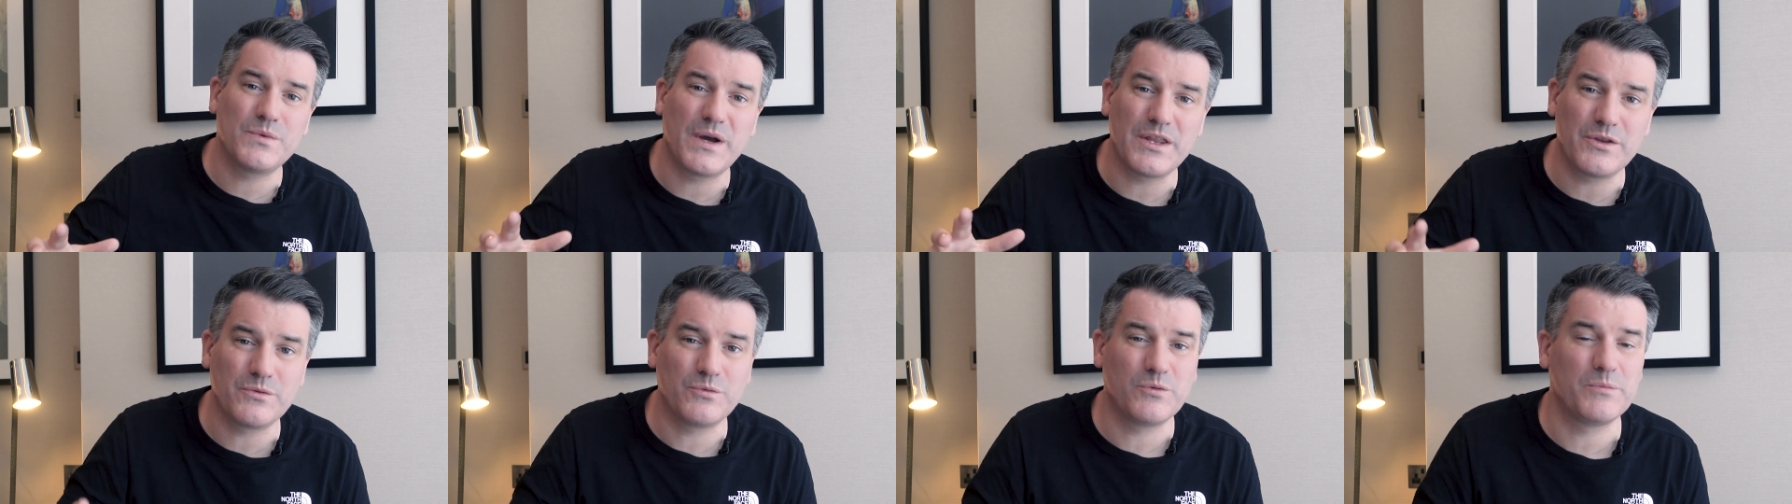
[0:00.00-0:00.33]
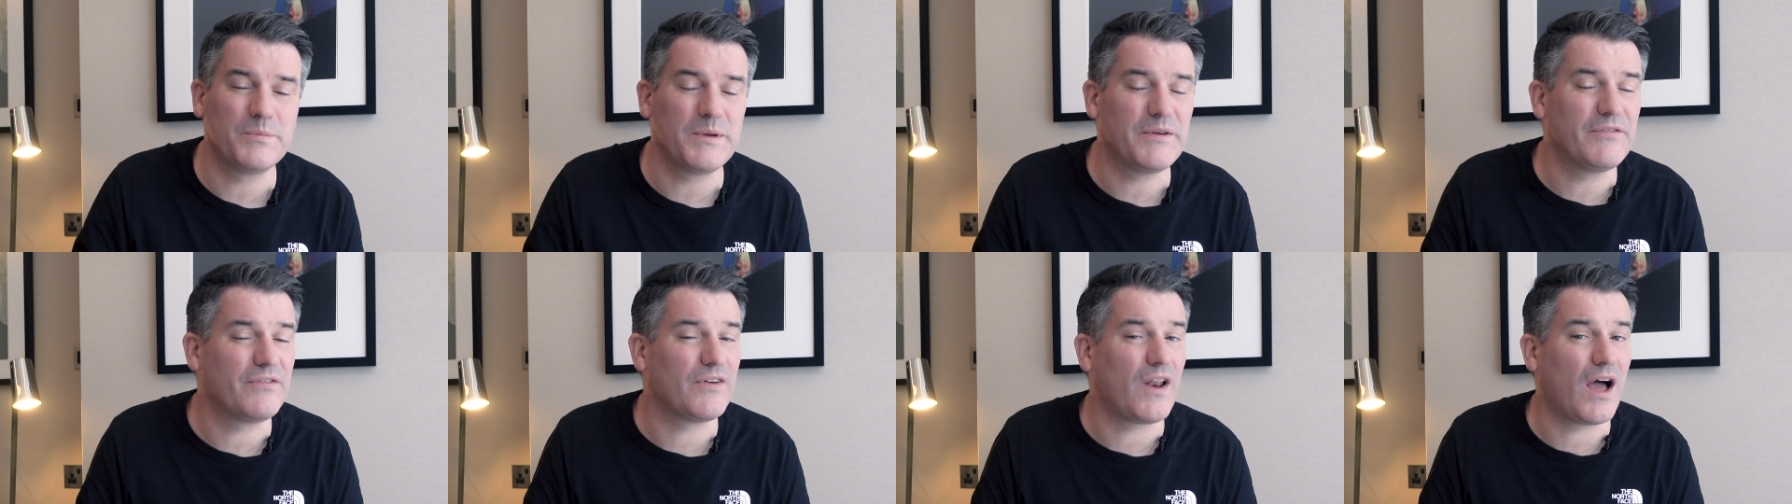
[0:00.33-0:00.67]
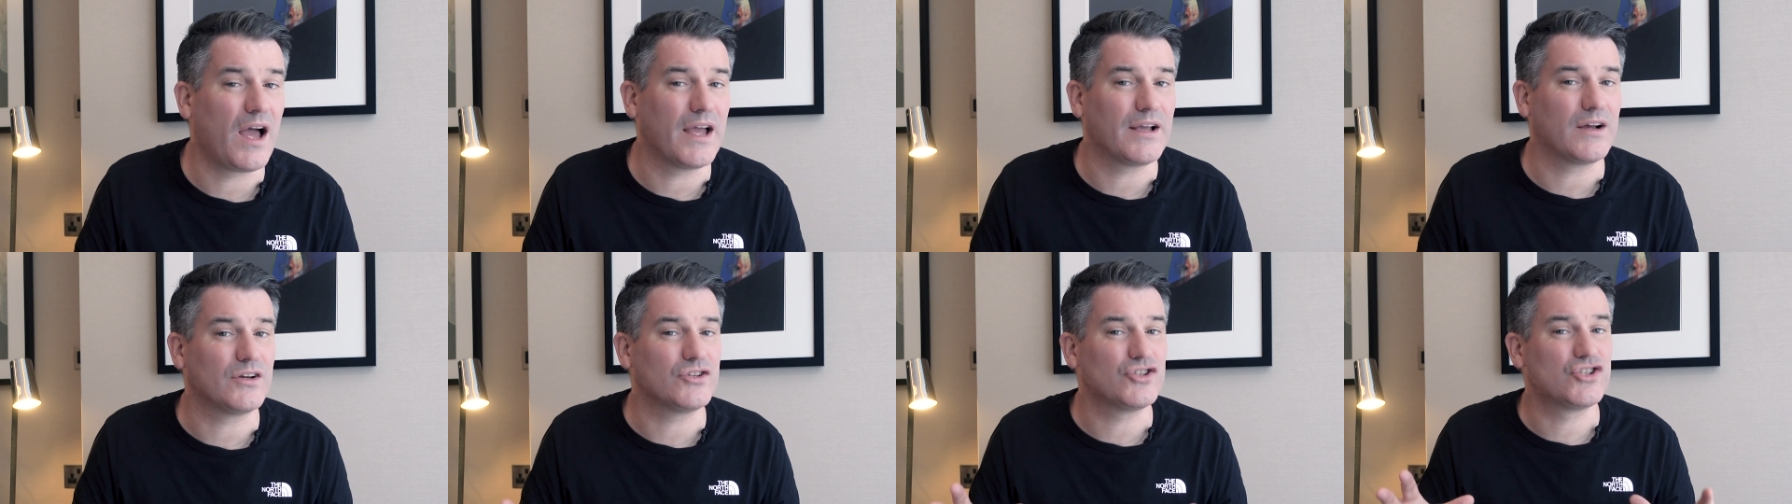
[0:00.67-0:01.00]
whether we'll be
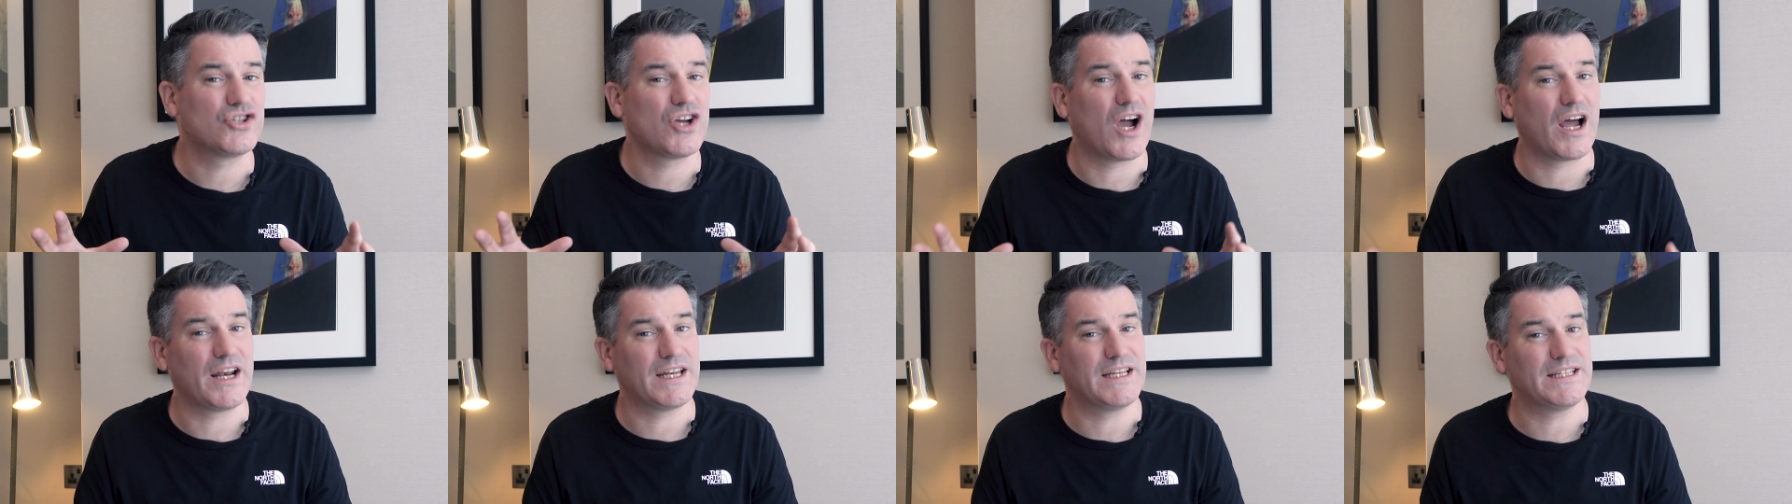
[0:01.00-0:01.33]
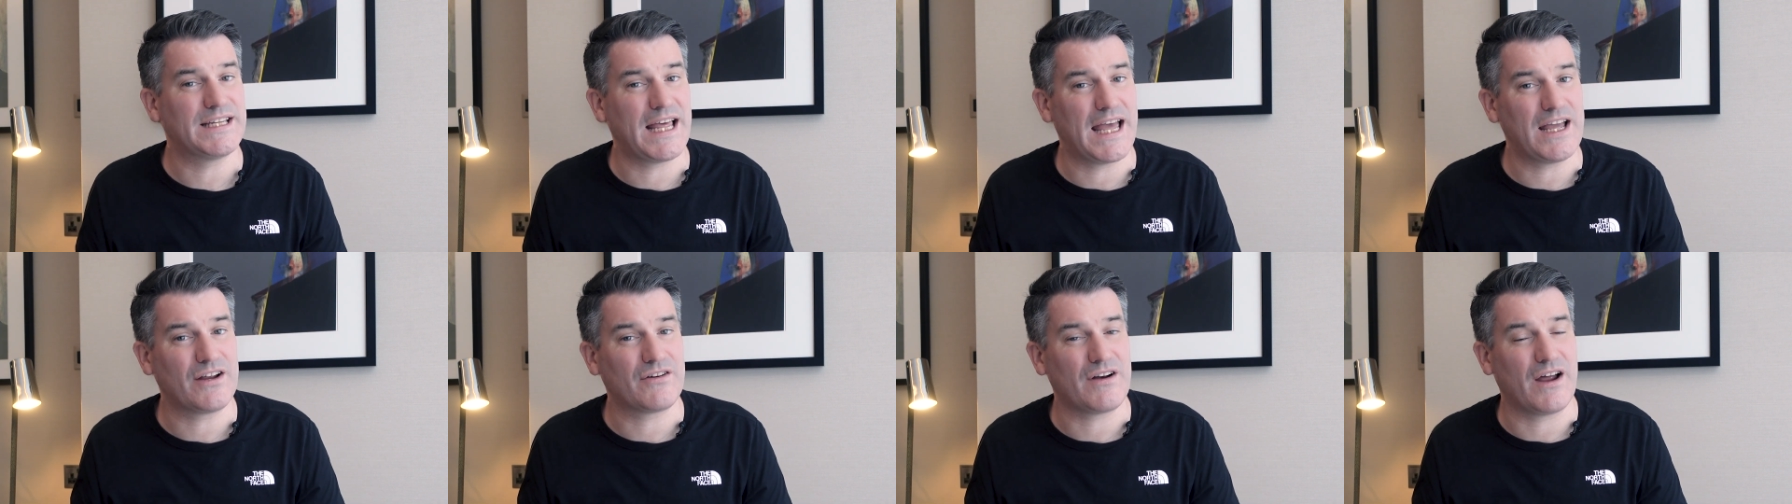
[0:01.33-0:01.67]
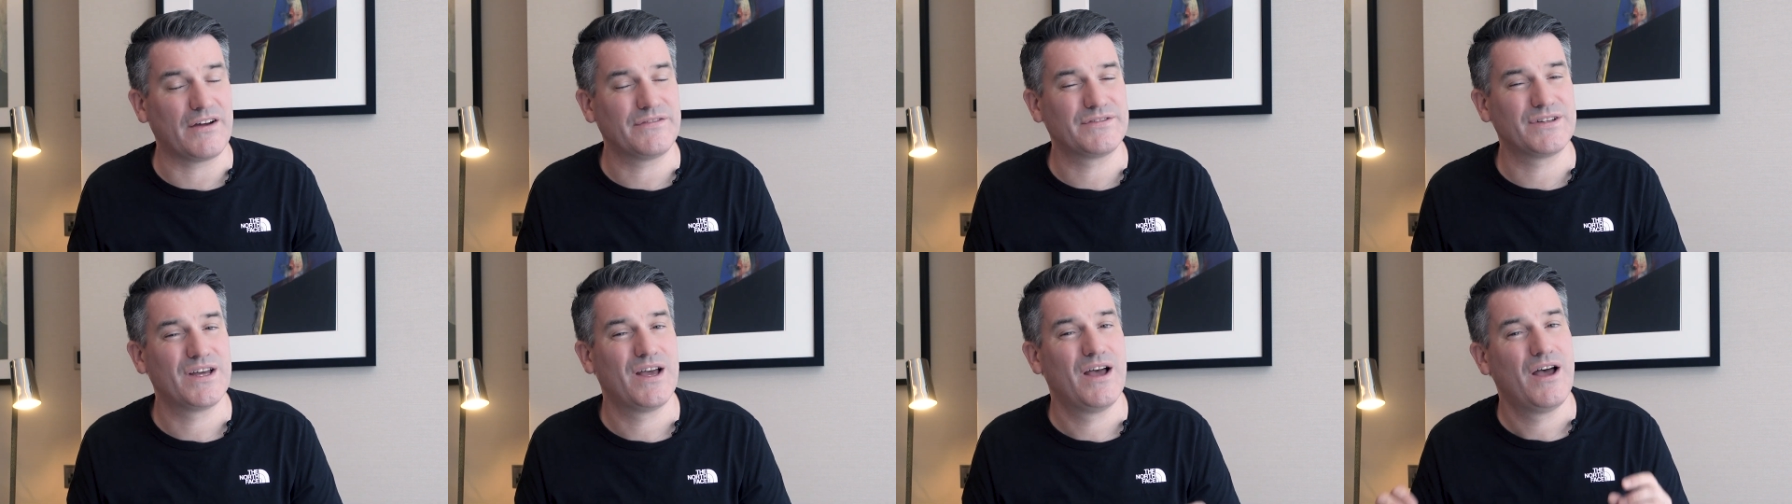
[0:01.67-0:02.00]
flying on Chinese
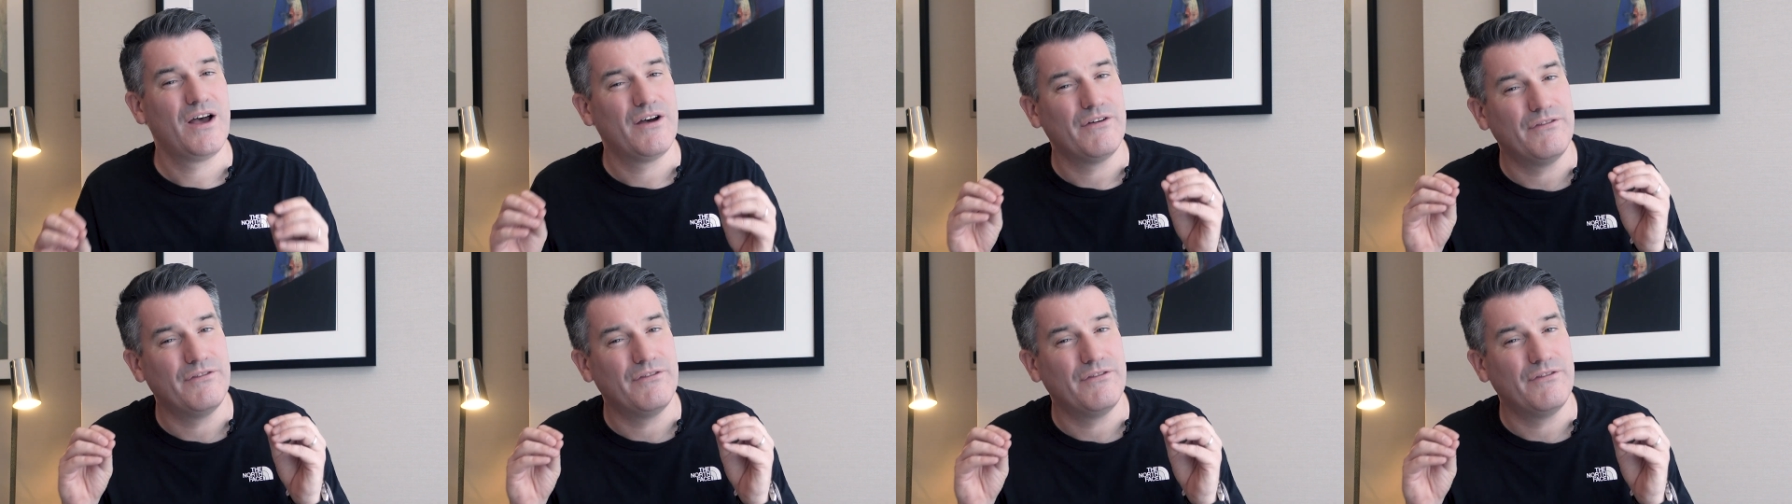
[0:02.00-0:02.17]
aircraft